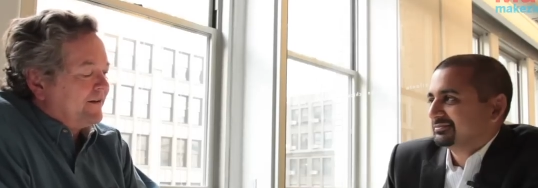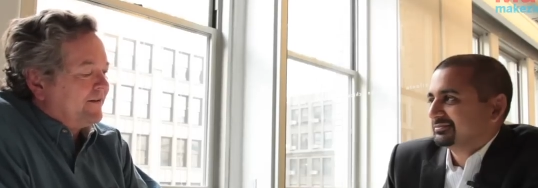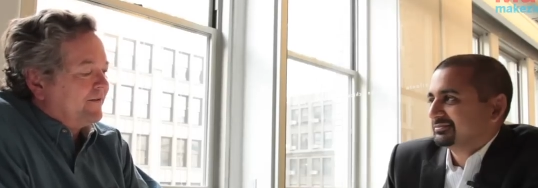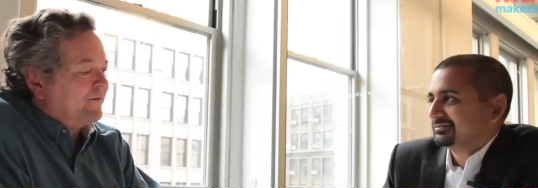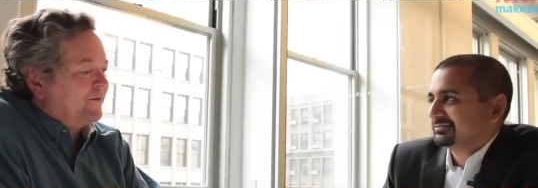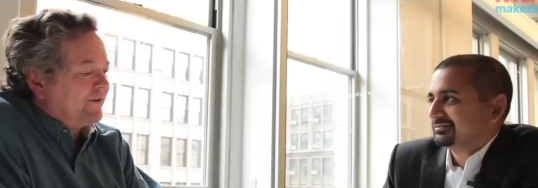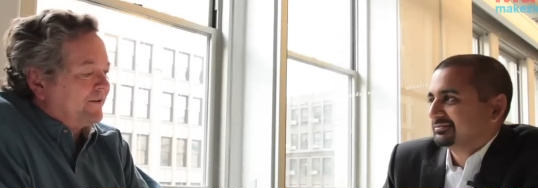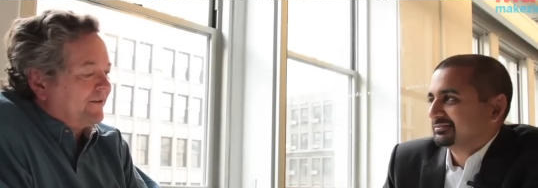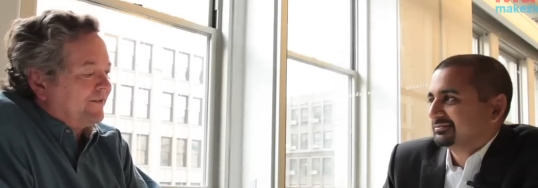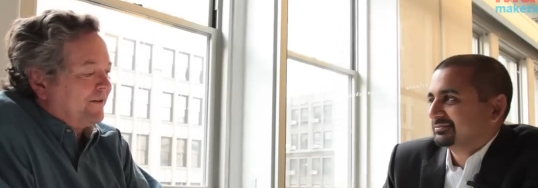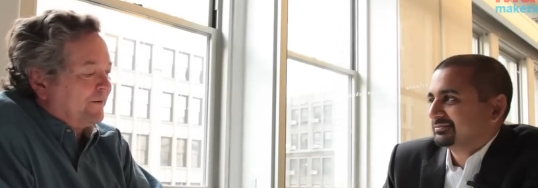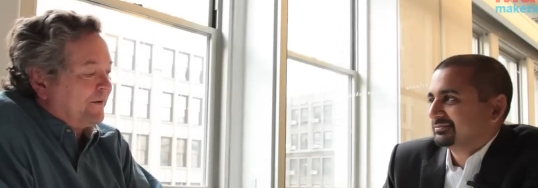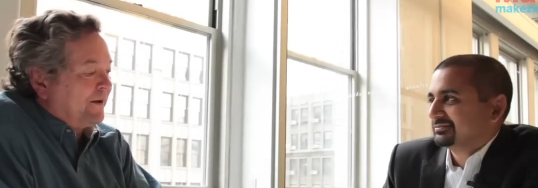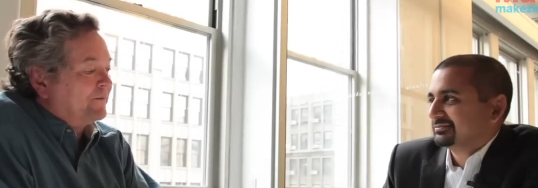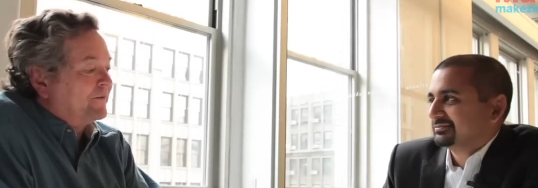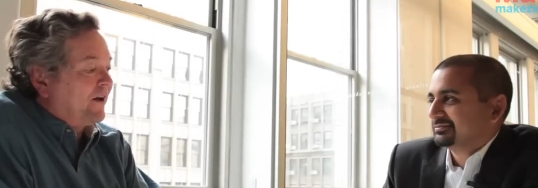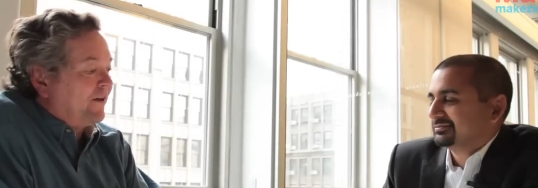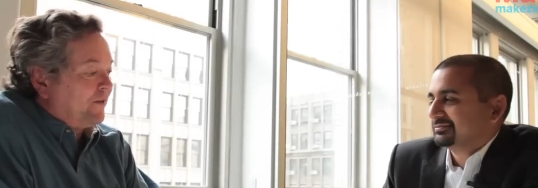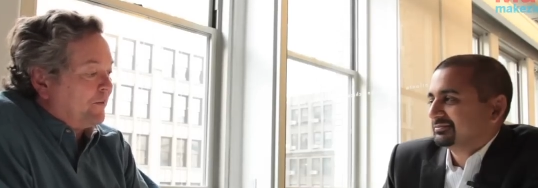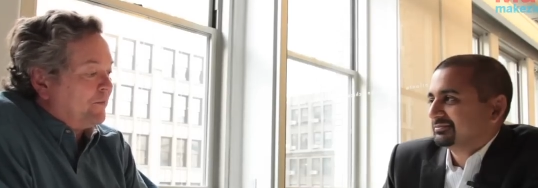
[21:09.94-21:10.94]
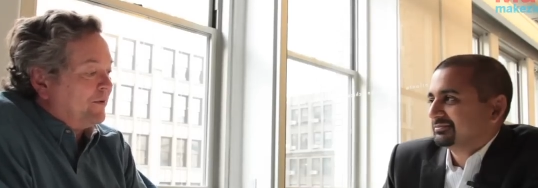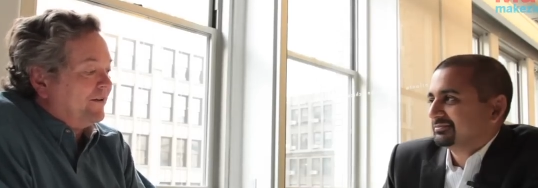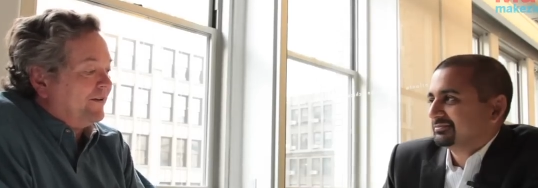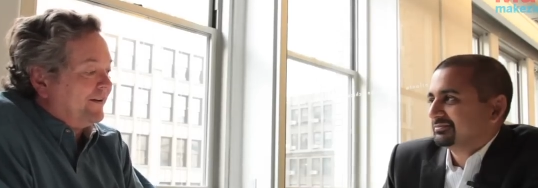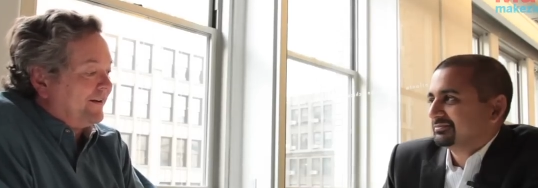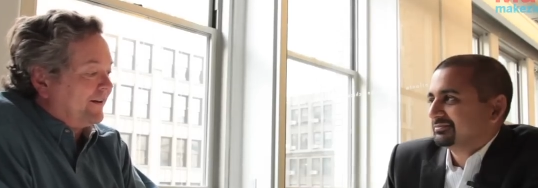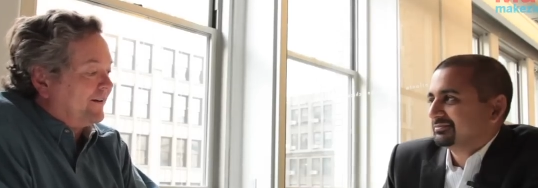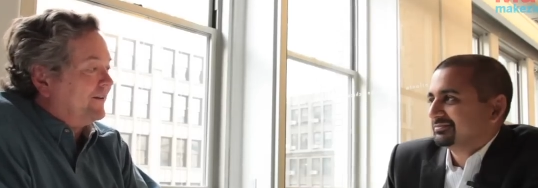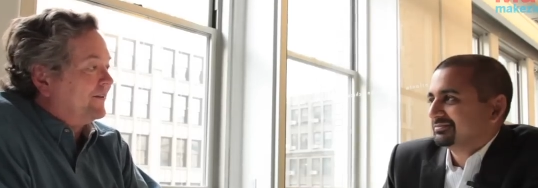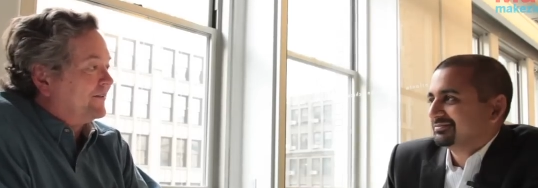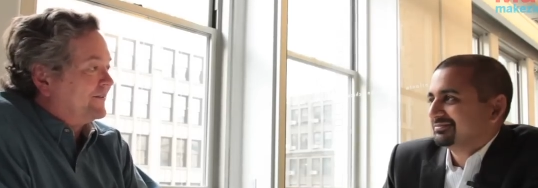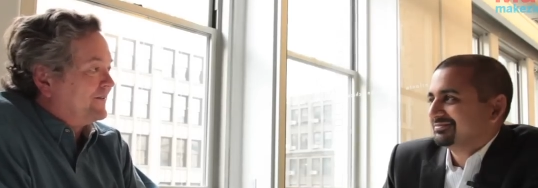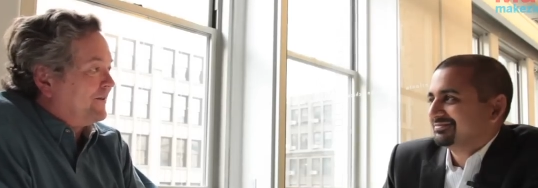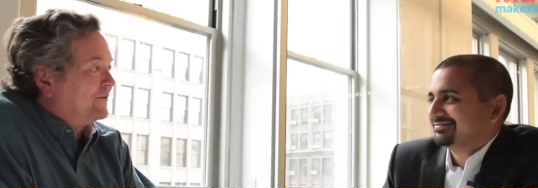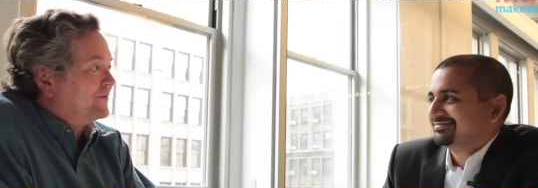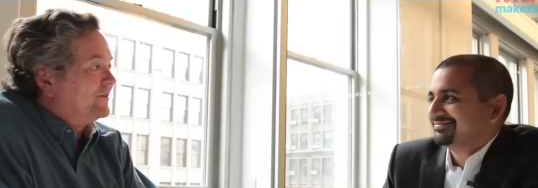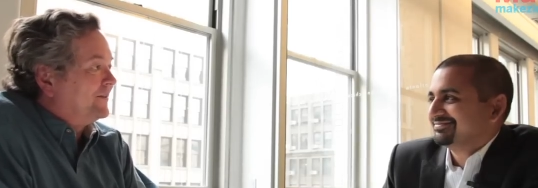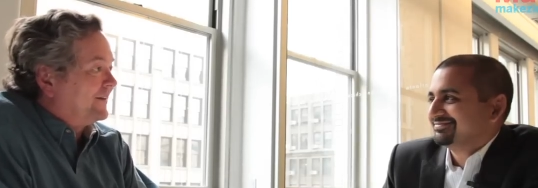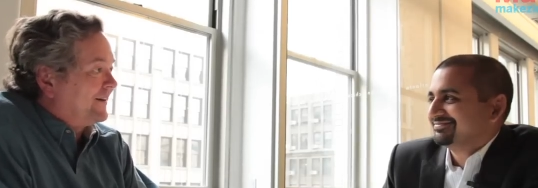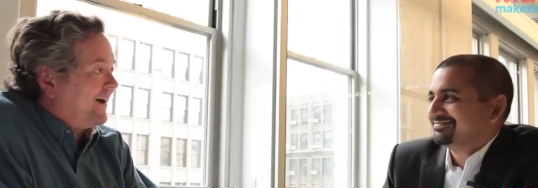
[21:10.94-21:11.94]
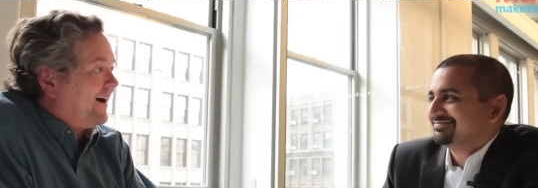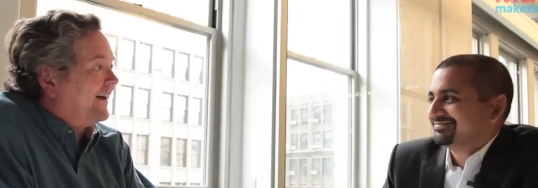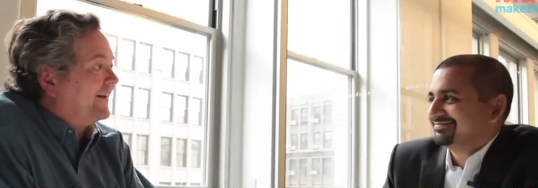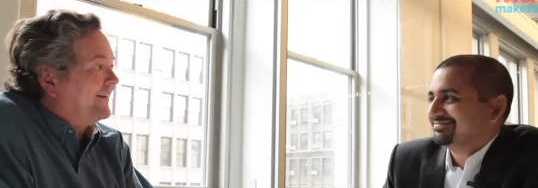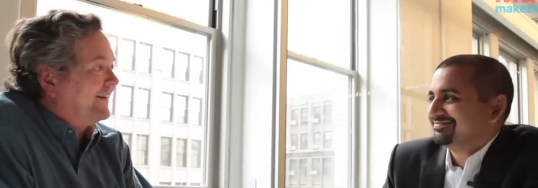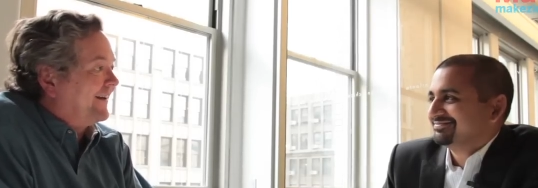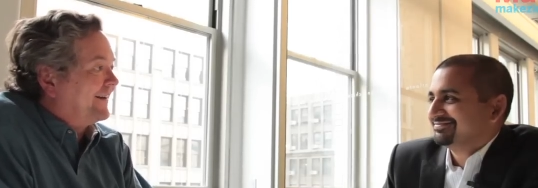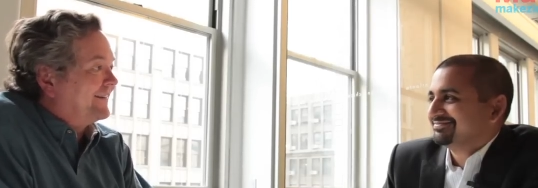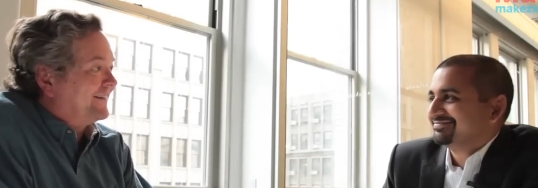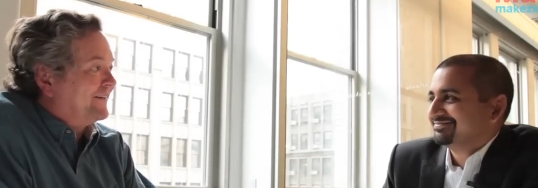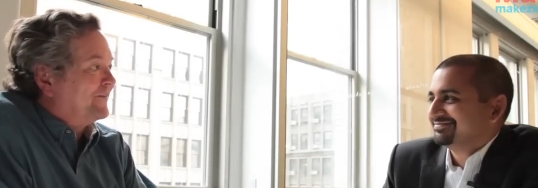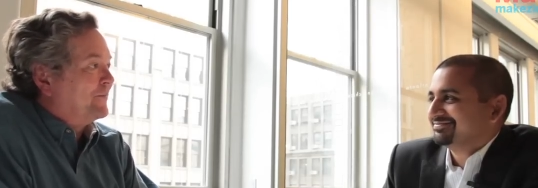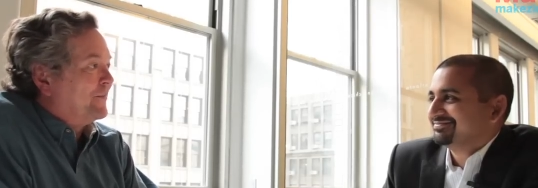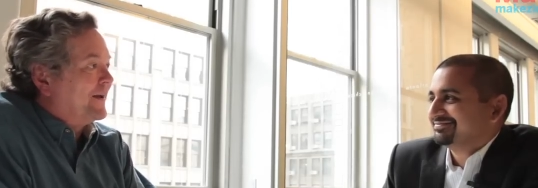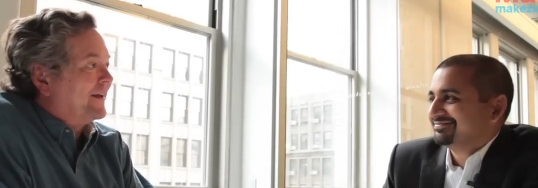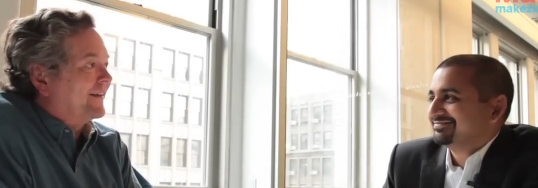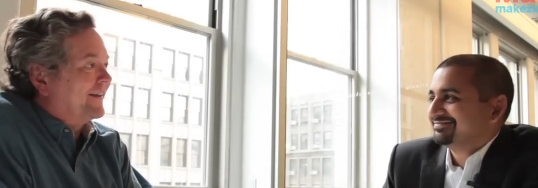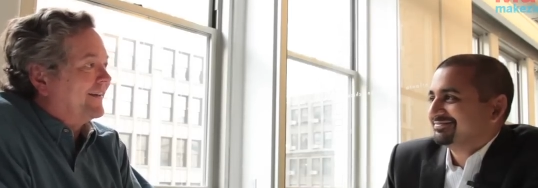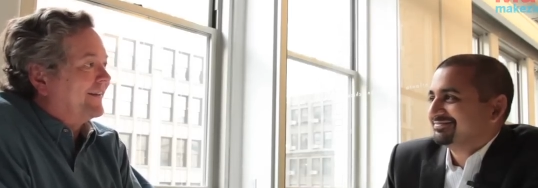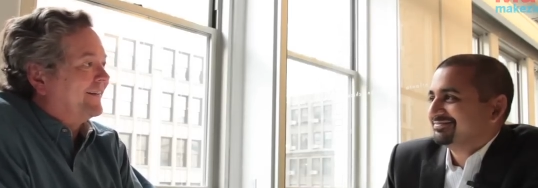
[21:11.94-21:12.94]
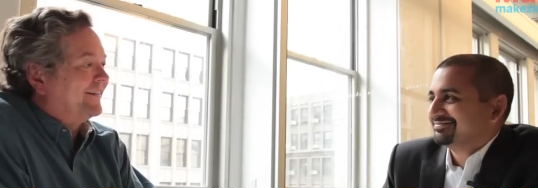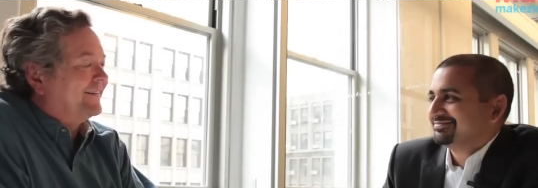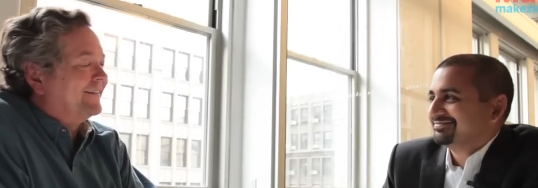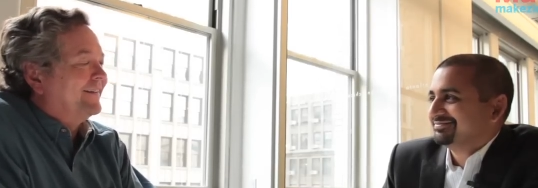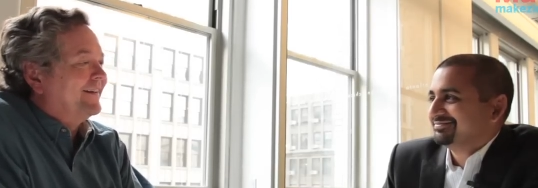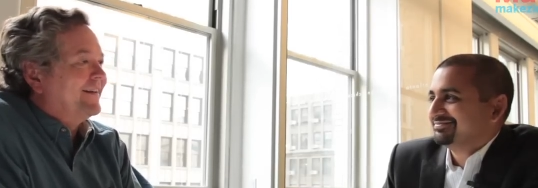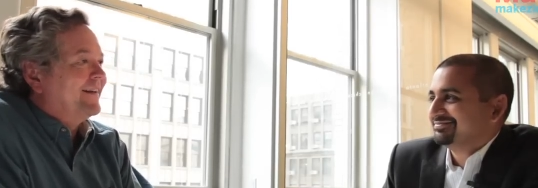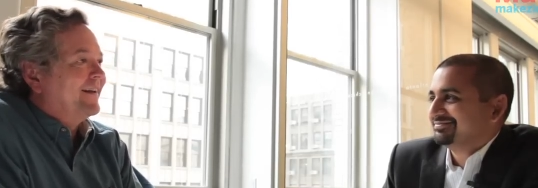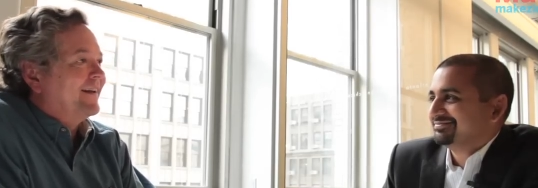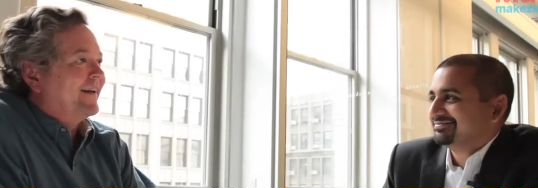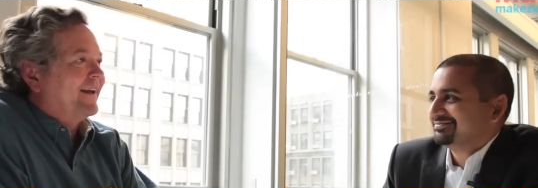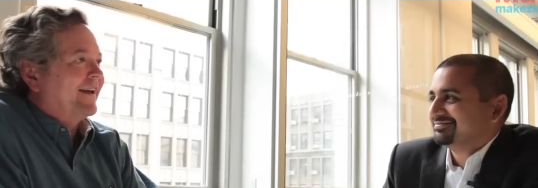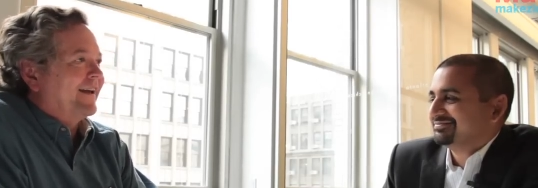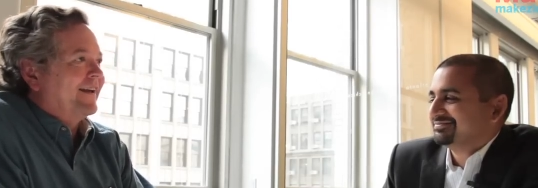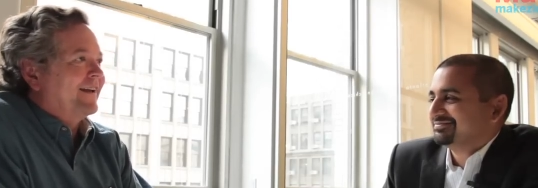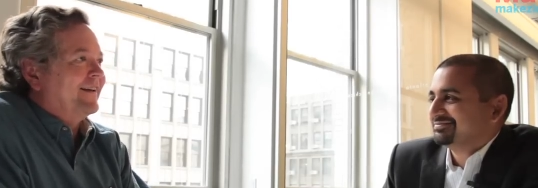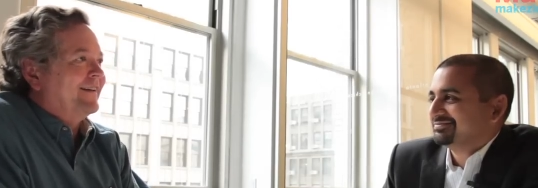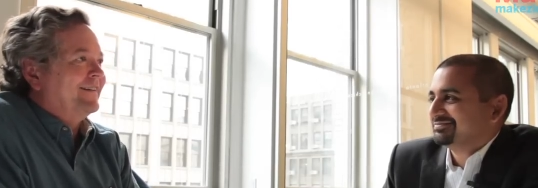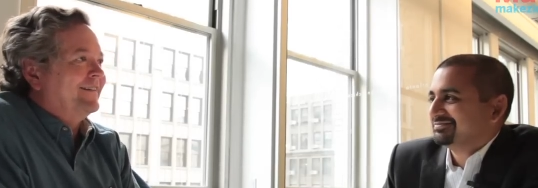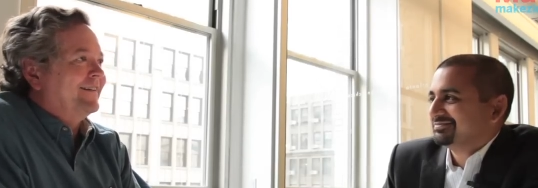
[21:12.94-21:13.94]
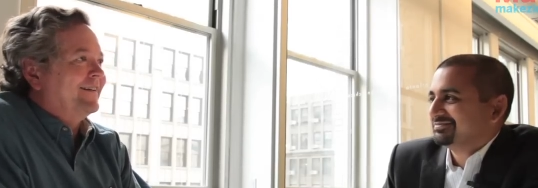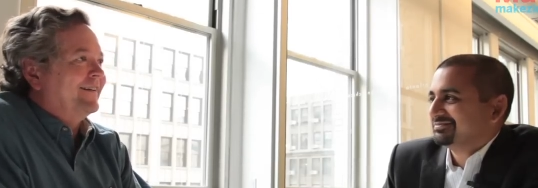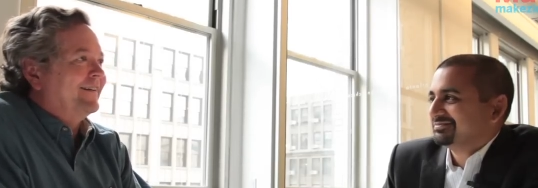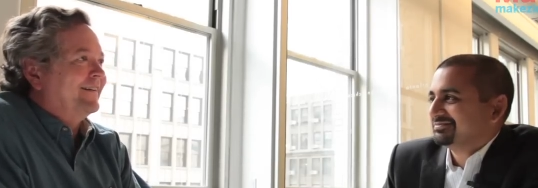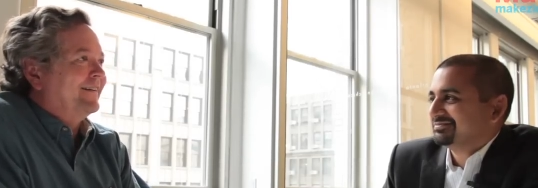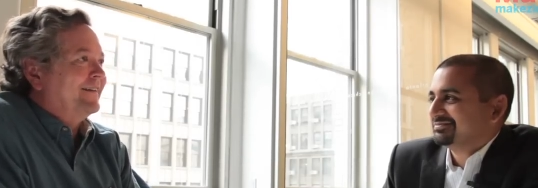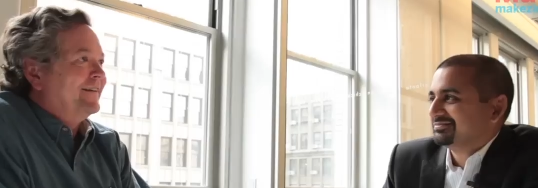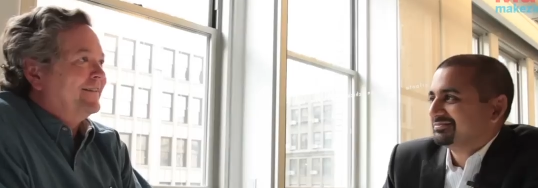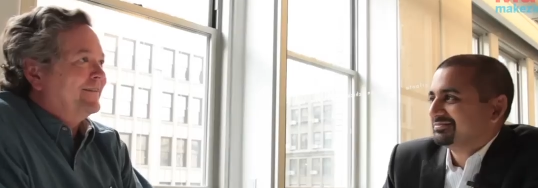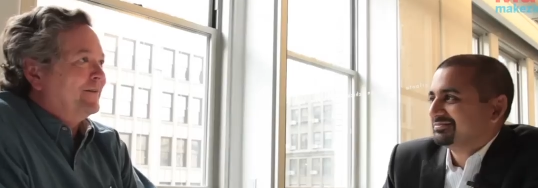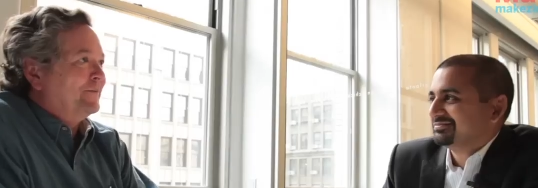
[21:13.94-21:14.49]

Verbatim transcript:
Speaker 1: what you sometimes call the political or social context of making and, mm -hmm and uh,